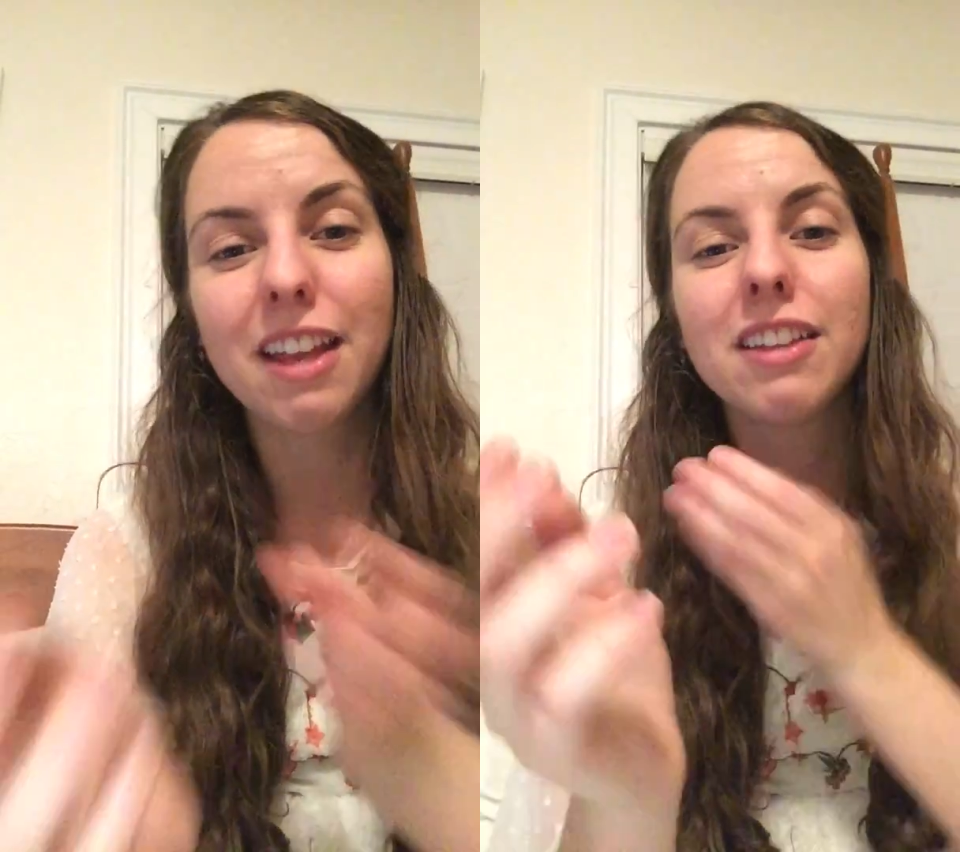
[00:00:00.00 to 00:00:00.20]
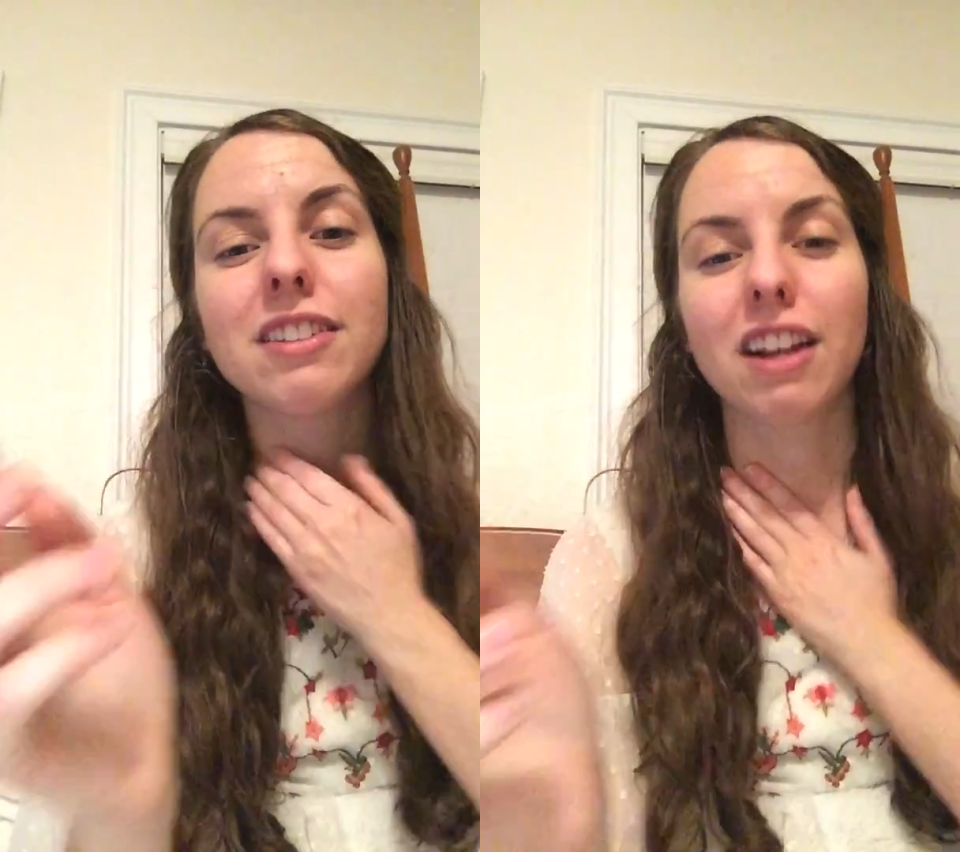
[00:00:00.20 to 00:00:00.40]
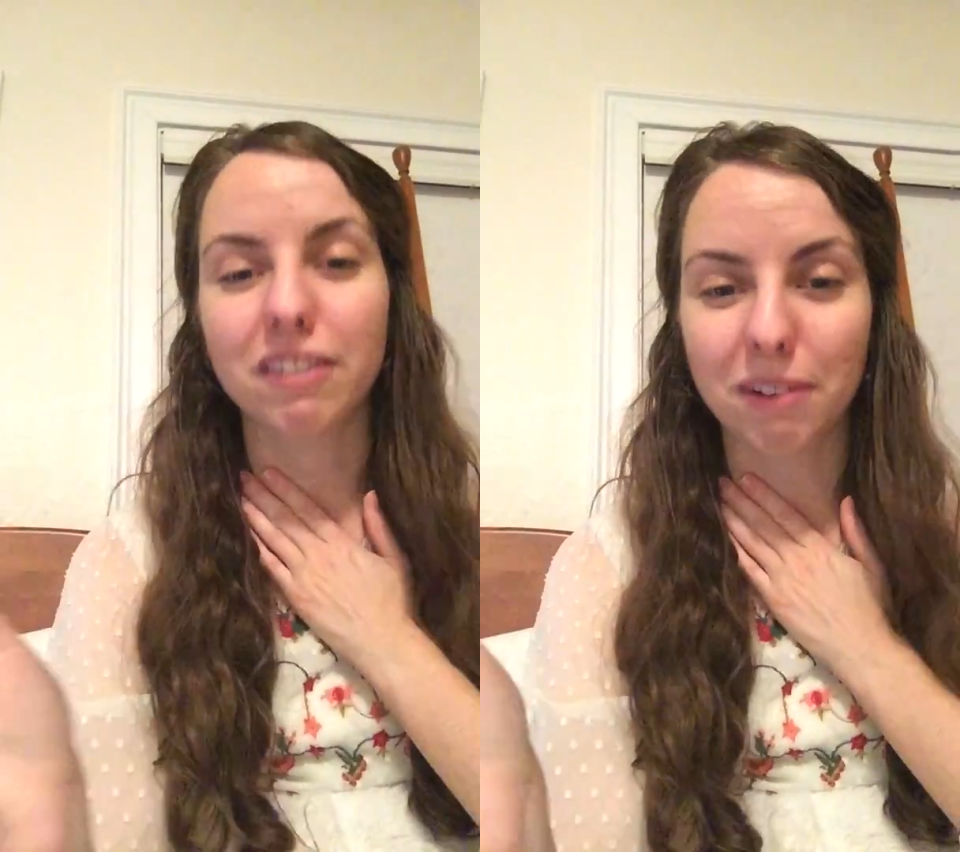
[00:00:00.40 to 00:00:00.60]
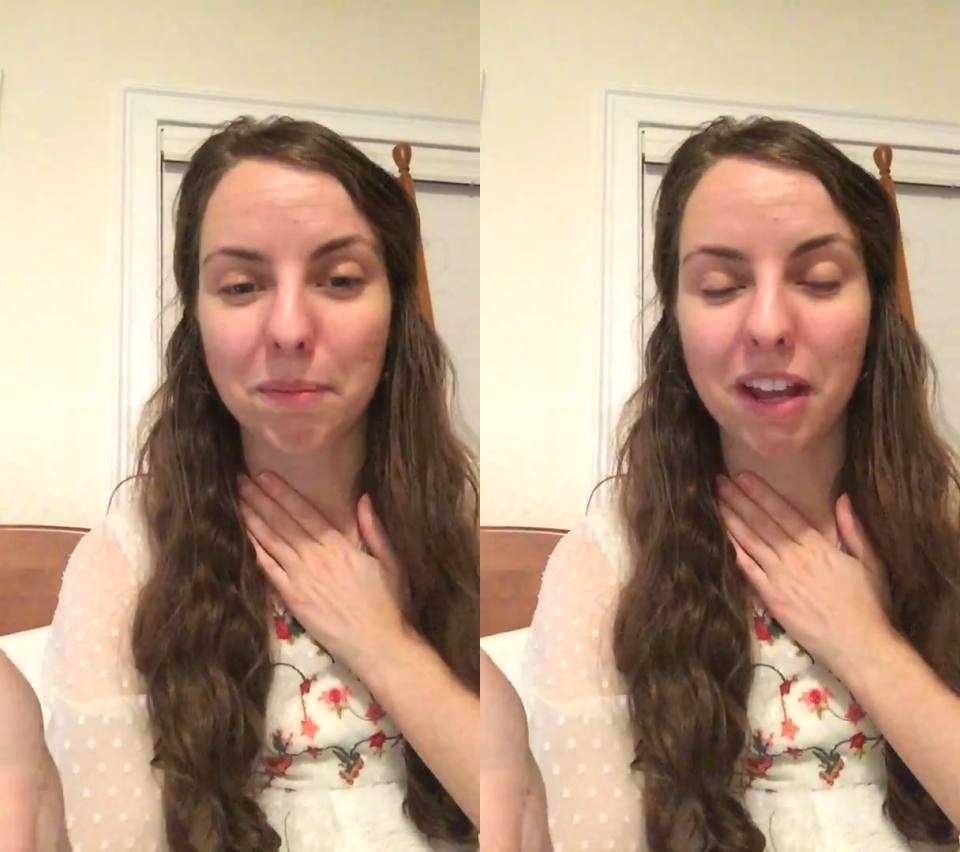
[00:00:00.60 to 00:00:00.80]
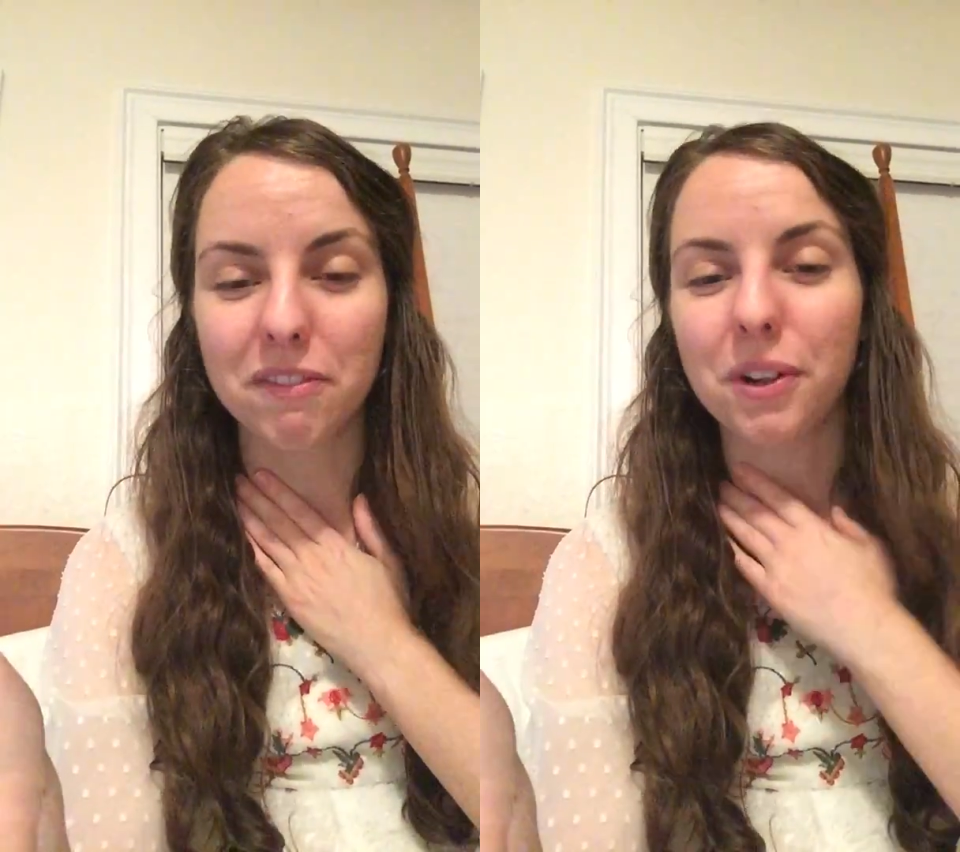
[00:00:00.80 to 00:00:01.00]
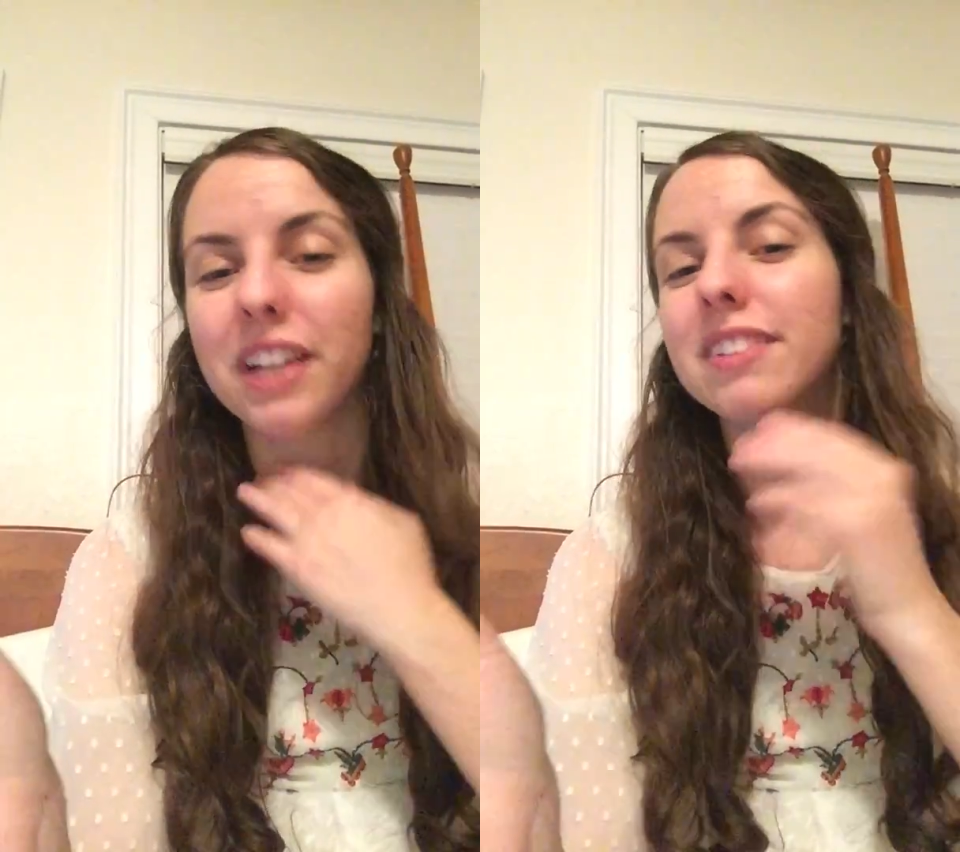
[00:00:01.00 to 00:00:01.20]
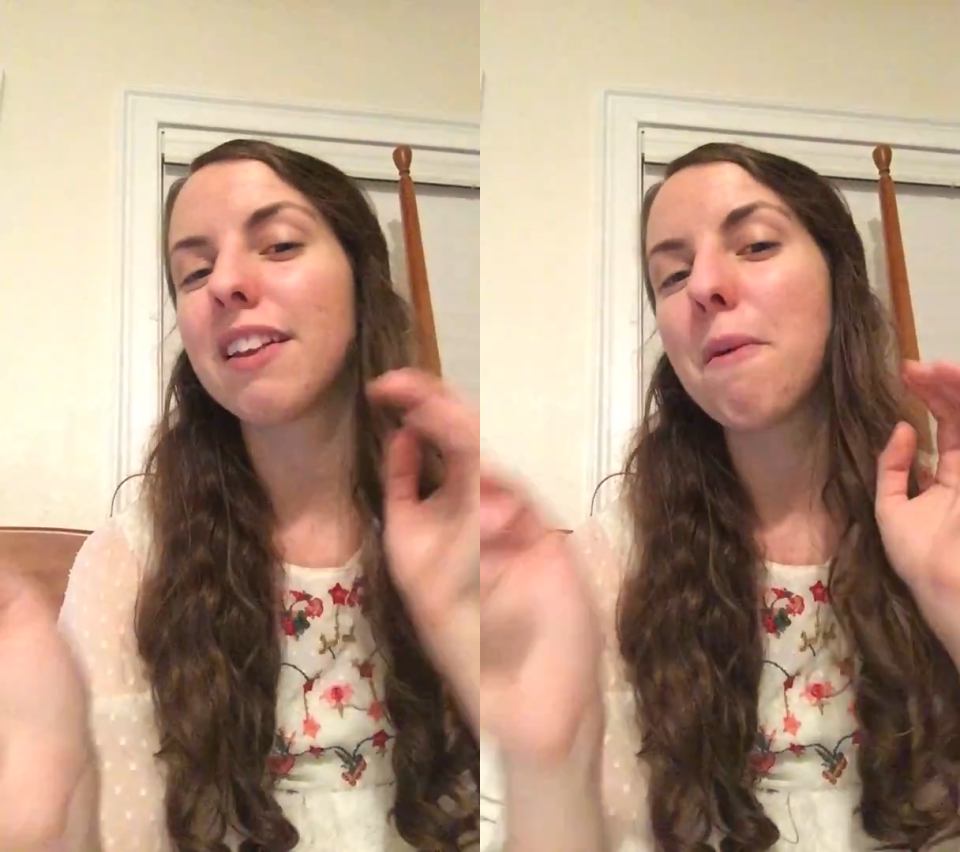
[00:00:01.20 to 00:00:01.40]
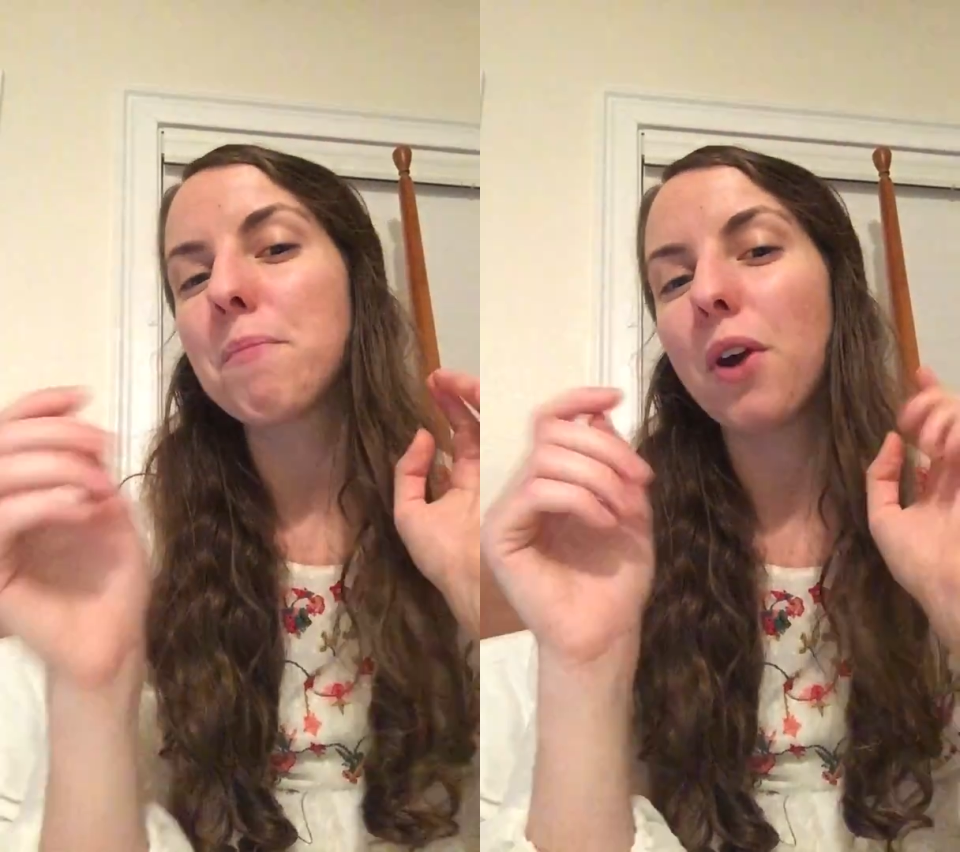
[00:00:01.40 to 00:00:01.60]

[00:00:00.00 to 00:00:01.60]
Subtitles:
Sorry for my man voice.